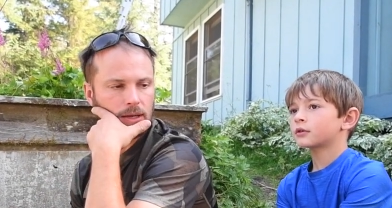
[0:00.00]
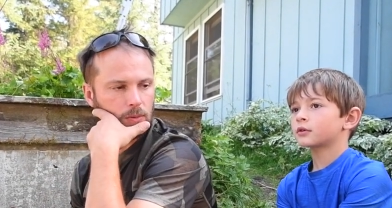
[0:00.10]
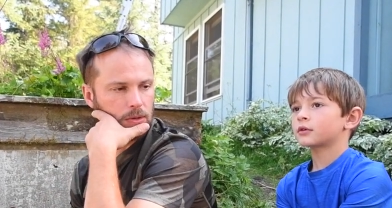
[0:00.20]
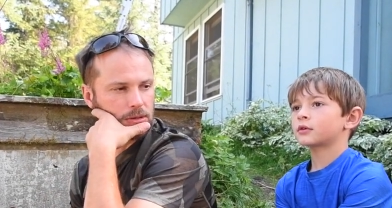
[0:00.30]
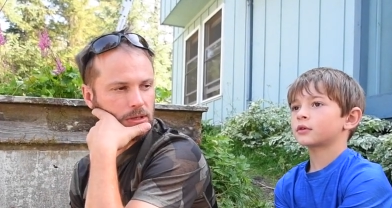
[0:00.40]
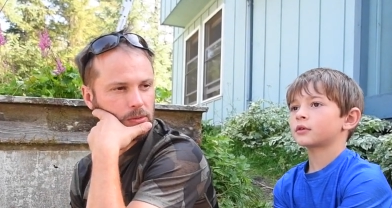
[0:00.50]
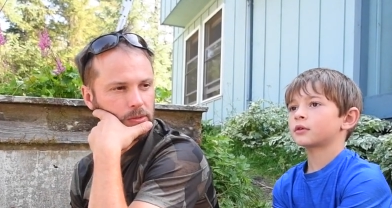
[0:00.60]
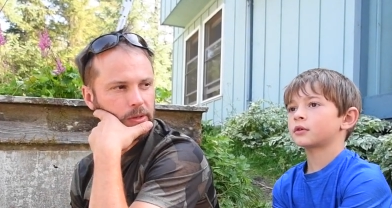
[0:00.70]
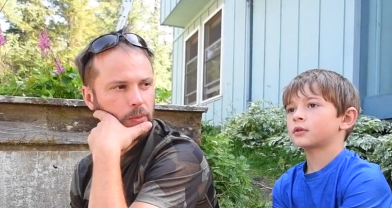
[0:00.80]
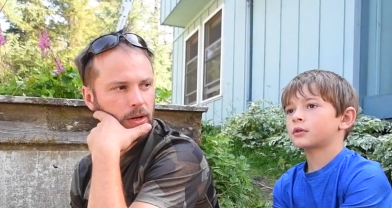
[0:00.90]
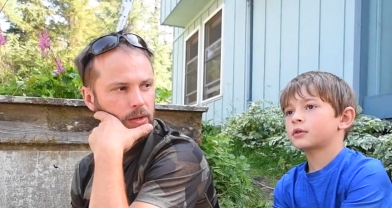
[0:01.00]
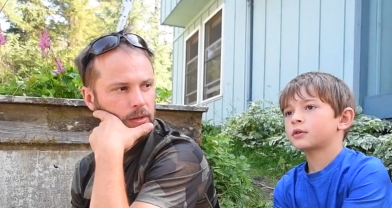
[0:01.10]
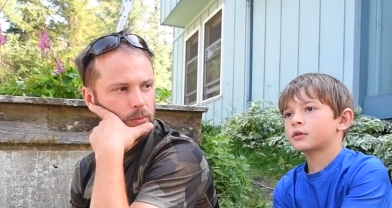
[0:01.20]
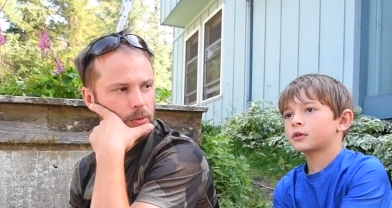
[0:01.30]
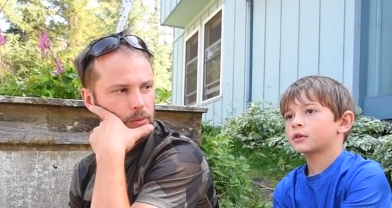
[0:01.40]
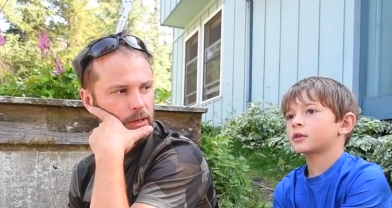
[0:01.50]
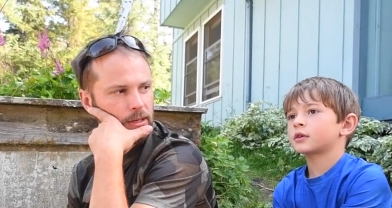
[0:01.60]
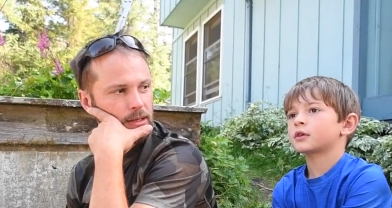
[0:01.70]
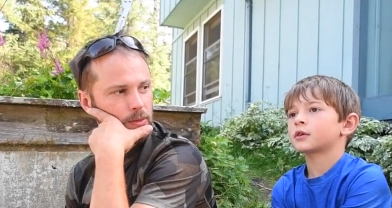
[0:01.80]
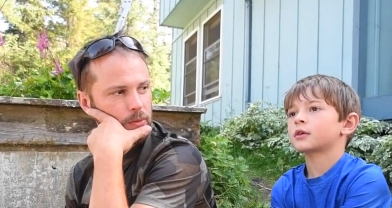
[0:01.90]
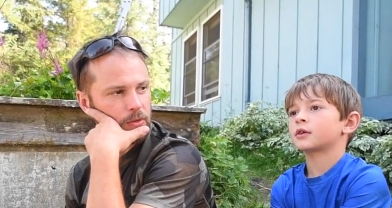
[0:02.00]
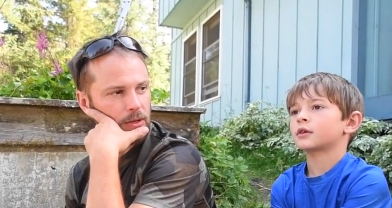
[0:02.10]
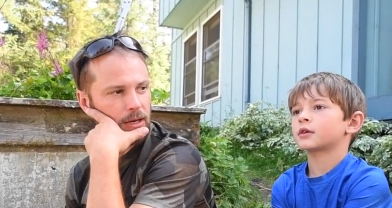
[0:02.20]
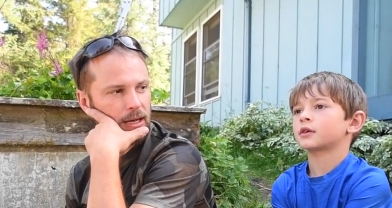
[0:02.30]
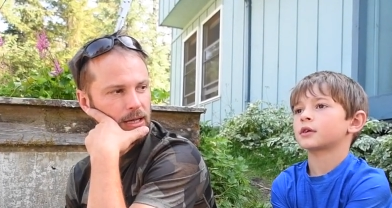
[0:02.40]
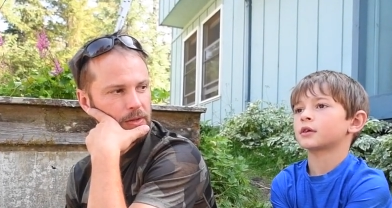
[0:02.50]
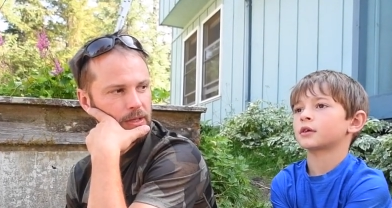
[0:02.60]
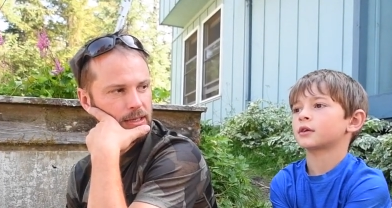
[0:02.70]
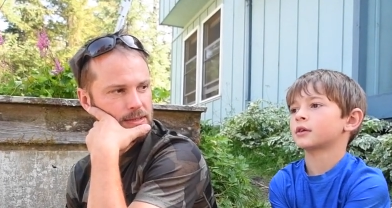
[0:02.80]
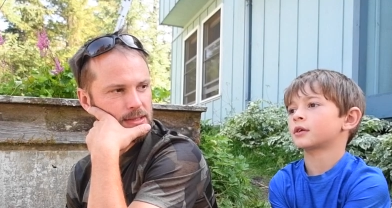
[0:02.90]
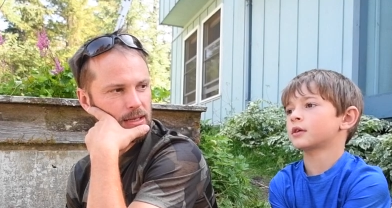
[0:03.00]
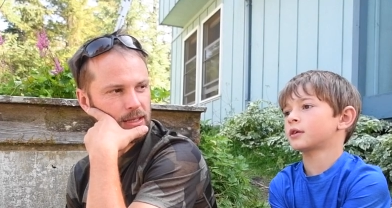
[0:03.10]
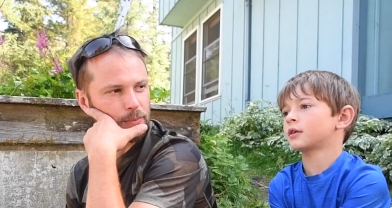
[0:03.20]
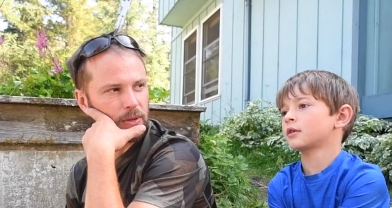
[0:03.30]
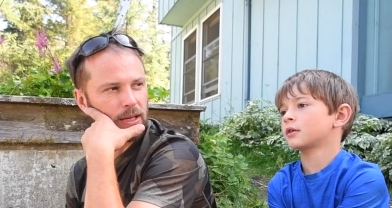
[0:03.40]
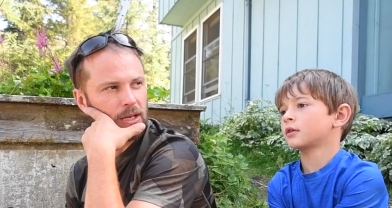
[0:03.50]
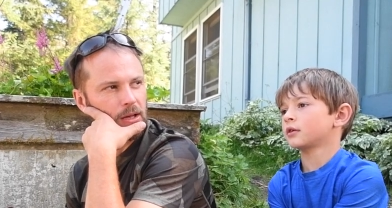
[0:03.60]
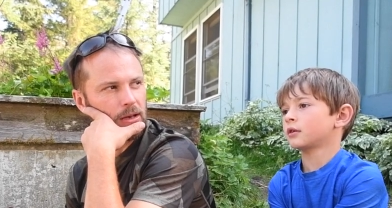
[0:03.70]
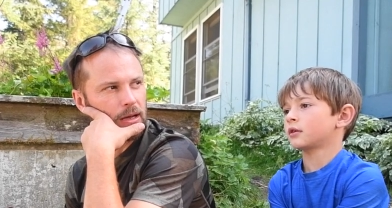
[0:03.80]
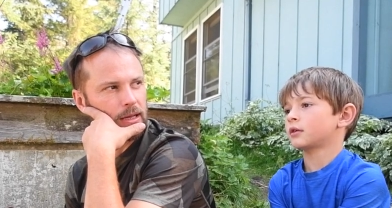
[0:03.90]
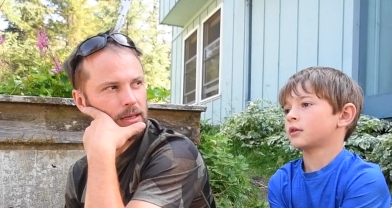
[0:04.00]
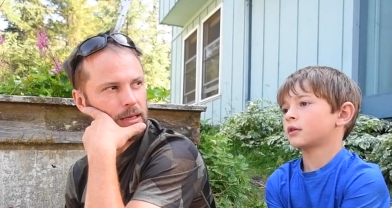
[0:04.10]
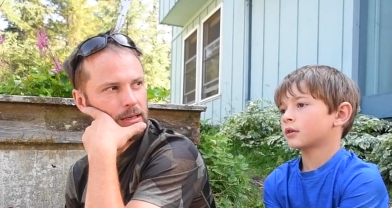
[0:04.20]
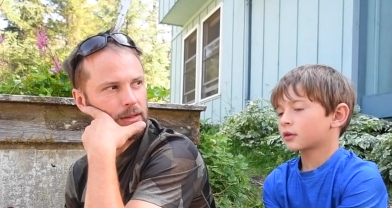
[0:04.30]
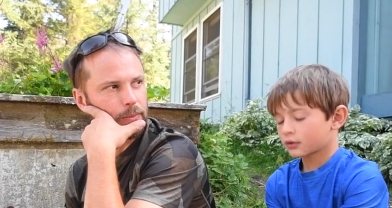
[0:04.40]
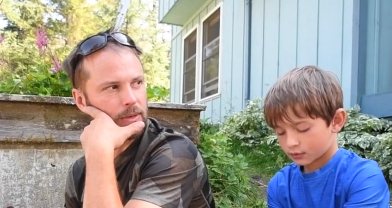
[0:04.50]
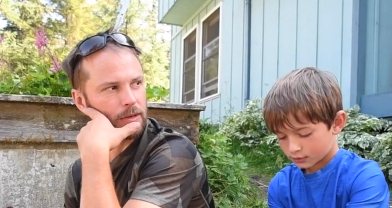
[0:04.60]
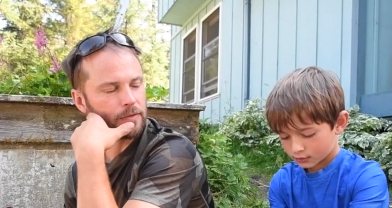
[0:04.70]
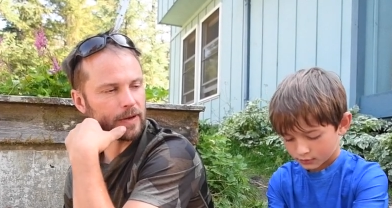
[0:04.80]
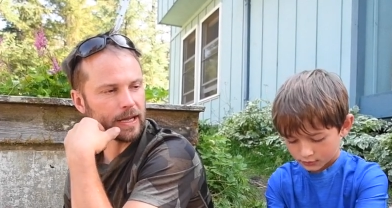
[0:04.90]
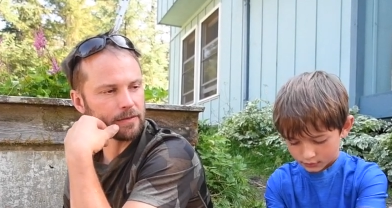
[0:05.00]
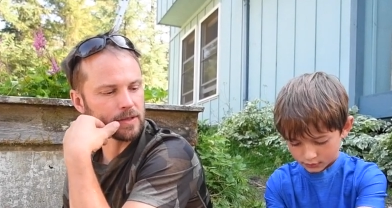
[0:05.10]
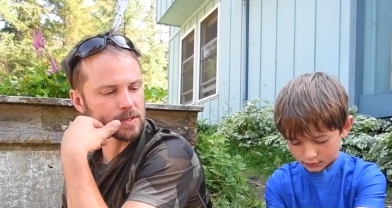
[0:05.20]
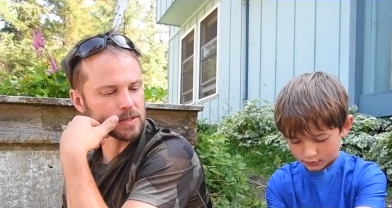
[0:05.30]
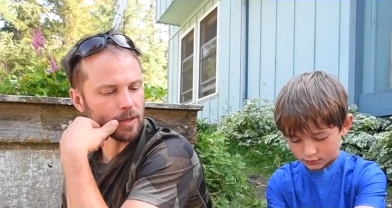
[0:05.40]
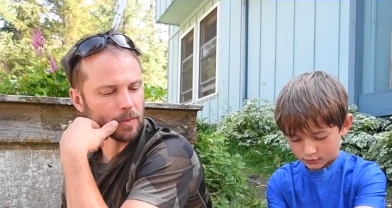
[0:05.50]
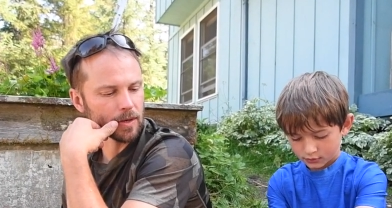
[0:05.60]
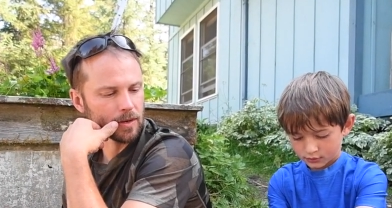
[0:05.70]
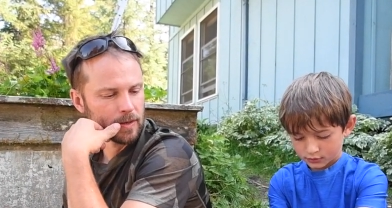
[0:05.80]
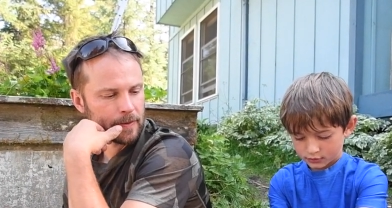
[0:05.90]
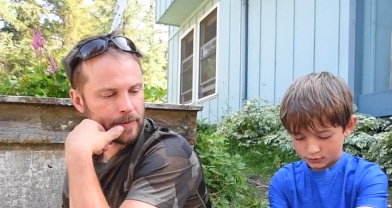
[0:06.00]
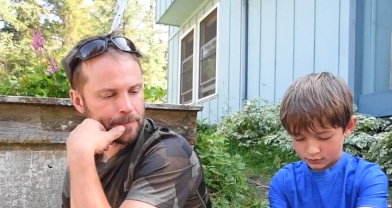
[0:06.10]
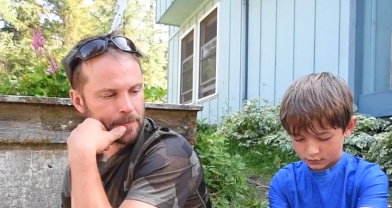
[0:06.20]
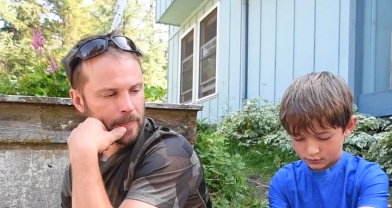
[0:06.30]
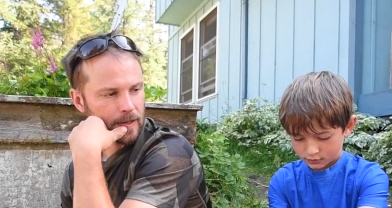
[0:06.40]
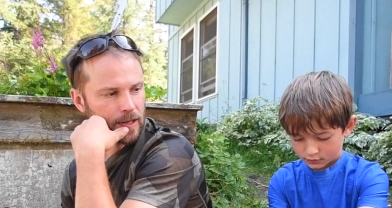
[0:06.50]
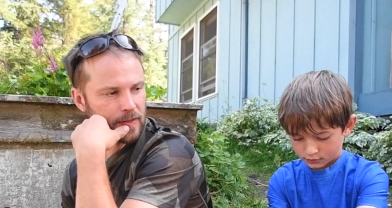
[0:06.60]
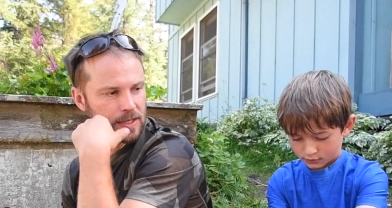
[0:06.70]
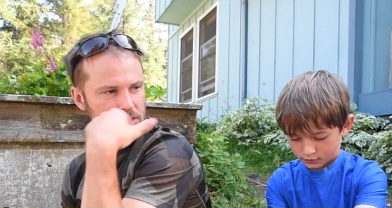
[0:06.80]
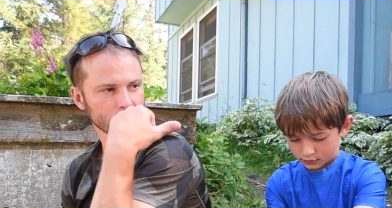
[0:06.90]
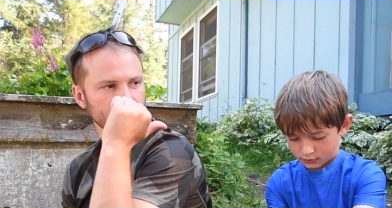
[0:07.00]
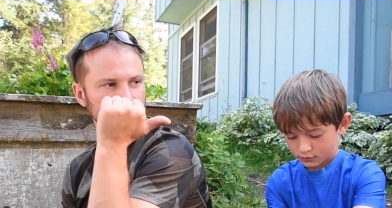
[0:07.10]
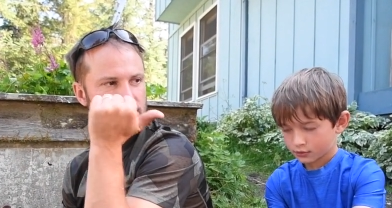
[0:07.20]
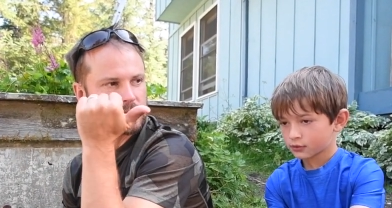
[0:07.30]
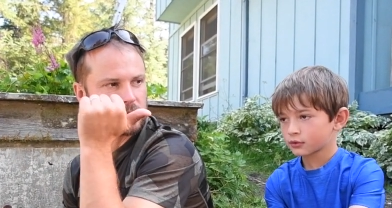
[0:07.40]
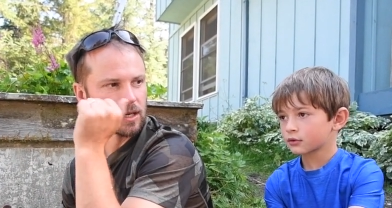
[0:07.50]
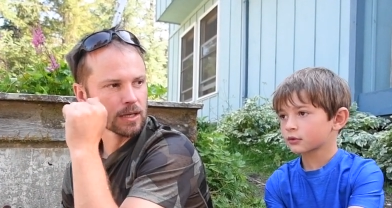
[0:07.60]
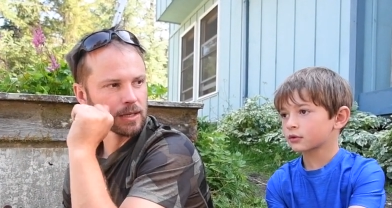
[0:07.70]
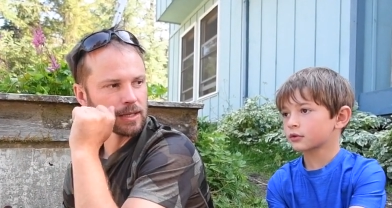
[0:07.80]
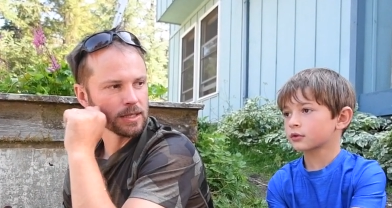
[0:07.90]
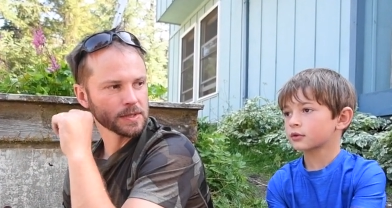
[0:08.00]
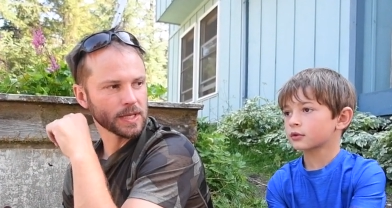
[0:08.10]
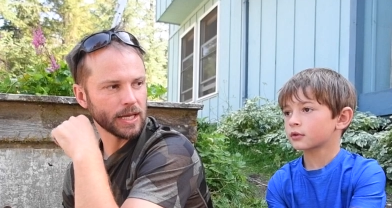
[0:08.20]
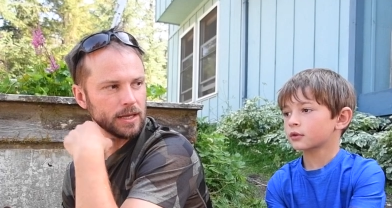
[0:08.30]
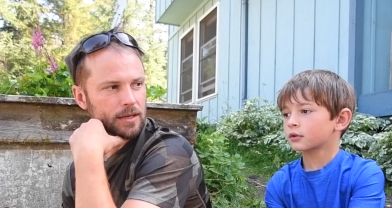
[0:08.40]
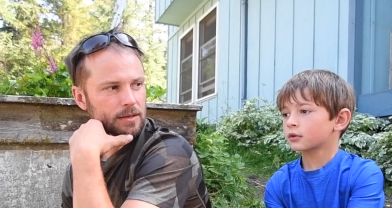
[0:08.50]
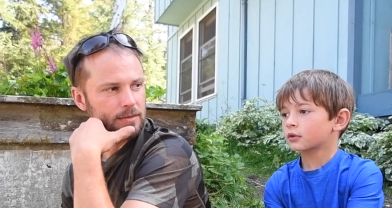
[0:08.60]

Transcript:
Speaker 1: it worked out really well. And we were hiking with a guy that had said he planned on hiking the Big Five this summer, and that just kind of stuck in his head.